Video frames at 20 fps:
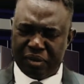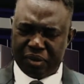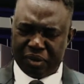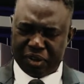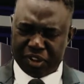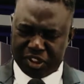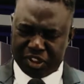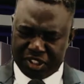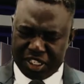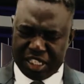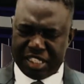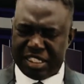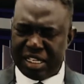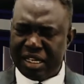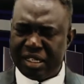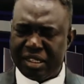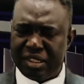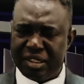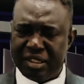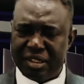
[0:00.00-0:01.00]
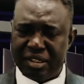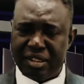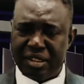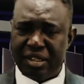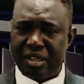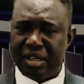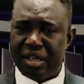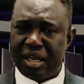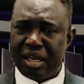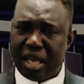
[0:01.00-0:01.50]
Satan,
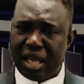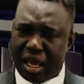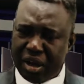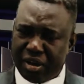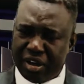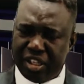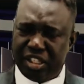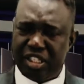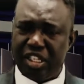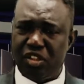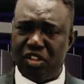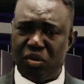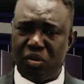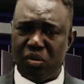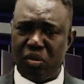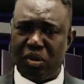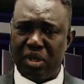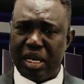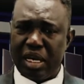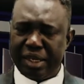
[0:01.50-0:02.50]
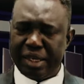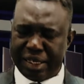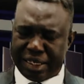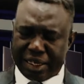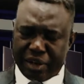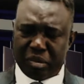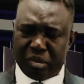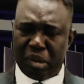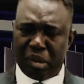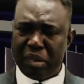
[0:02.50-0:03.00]
I reject you. I
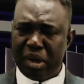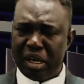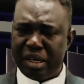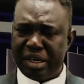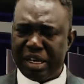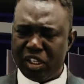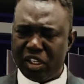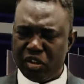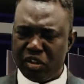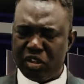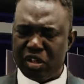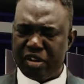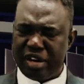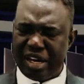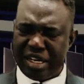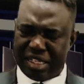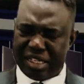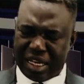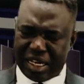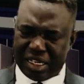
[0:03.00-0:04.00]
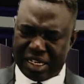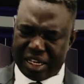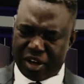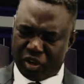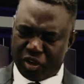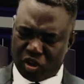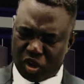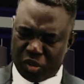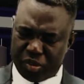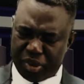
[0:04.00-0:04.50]
declare in my mouth that Jesus Christ died and
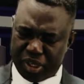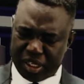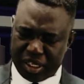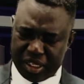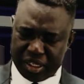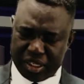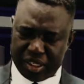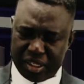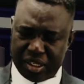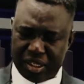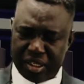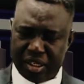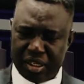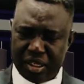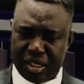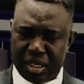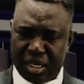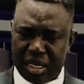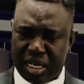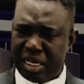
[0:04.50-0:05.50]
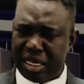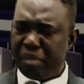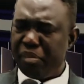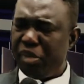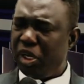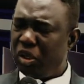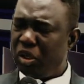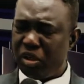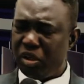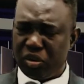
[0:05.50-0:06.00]
rose up again. And I
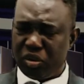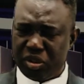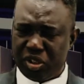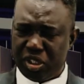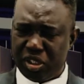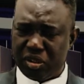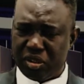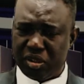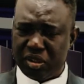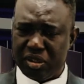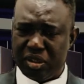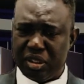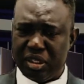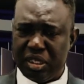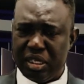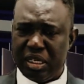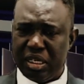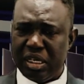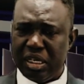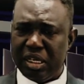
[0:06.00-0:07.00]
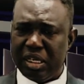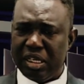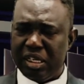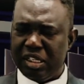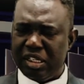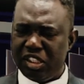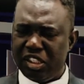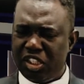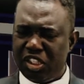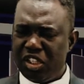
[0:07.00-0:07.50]
belong to Jesus.
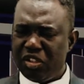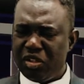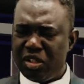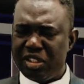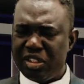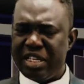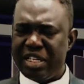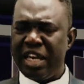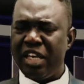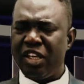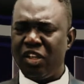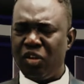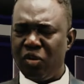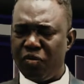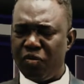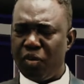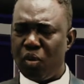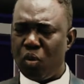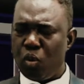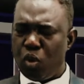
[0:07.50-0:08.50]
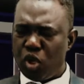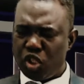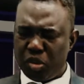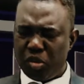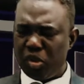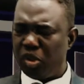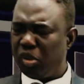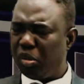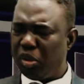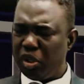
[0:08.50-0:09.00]
Jesus, thank you for washing me
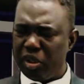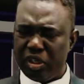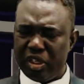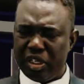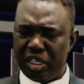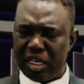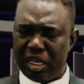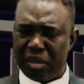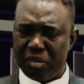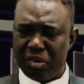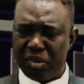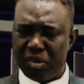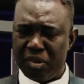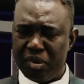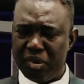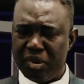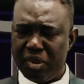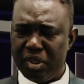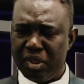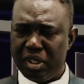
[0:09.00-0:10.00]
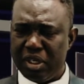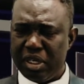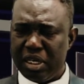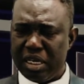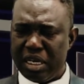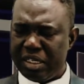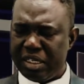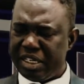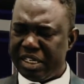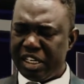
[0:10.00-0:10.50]
with the blood of the Lamb.
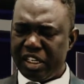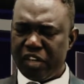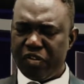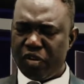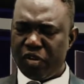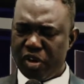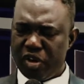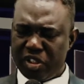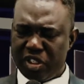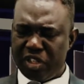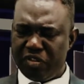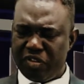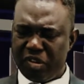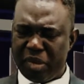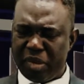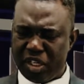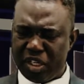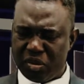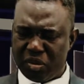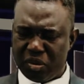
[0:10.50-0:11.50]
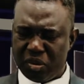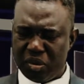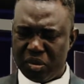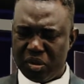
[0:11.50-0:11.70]
Thank you for receiving my soul.